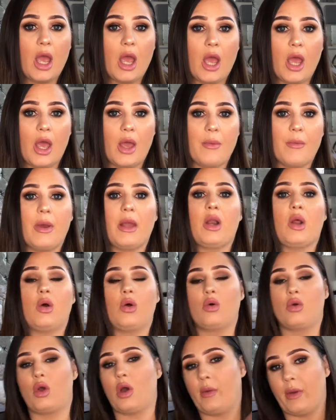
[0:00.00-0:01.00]
and
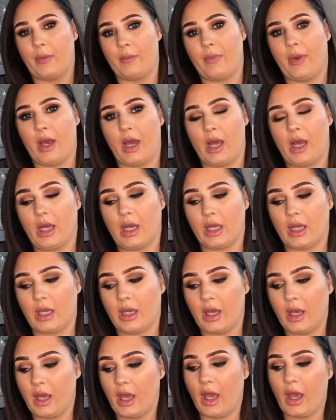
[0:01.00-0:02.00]
I'll comment
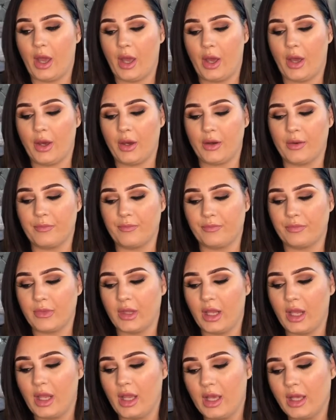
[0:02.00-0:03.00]
back.
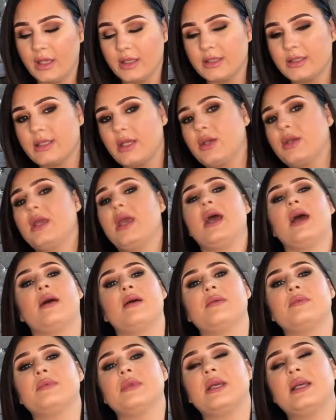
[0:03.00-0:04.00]
So
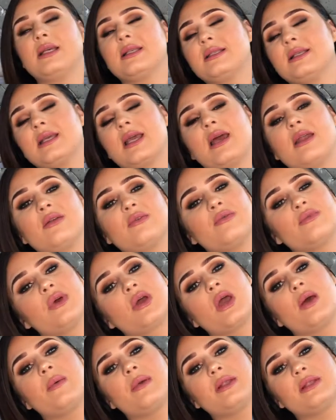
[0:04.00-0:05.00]
yeah, thanks again
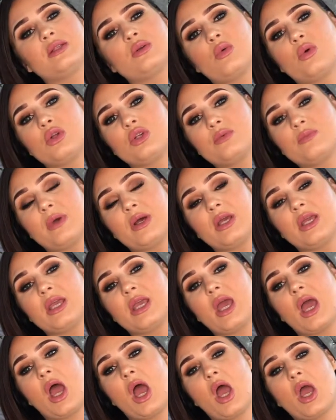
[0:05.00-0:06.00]
for coming to watch
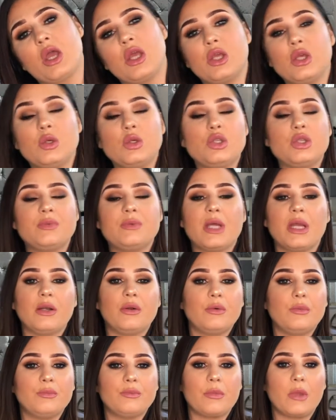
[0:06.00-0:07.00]
my YouTube
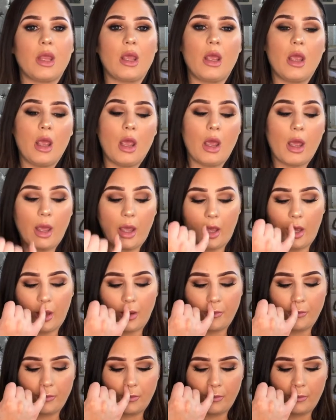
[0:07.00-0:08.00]
channel.
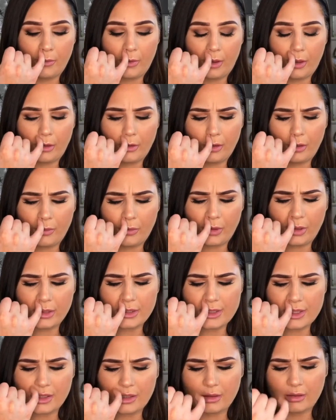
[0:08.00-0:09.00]
I know I probably
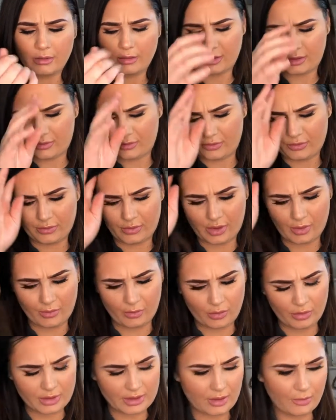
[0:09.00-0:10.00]
sound or
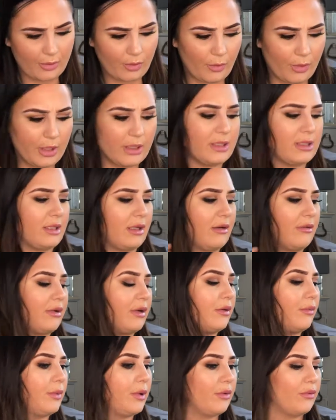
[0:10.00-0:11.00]
come across a little bit weird today. I've
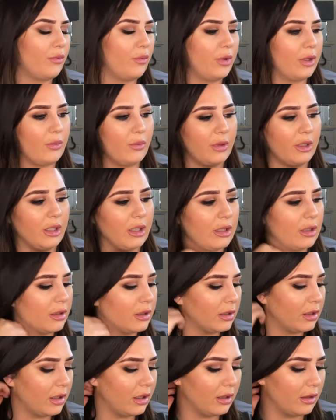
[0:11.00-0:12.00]
had a bit of a weird week.
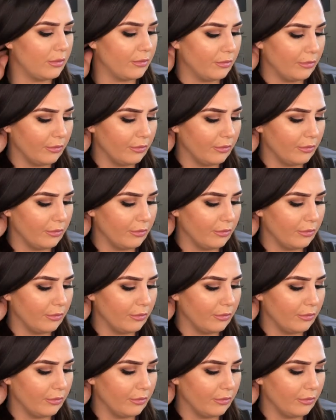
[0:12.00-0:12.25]
I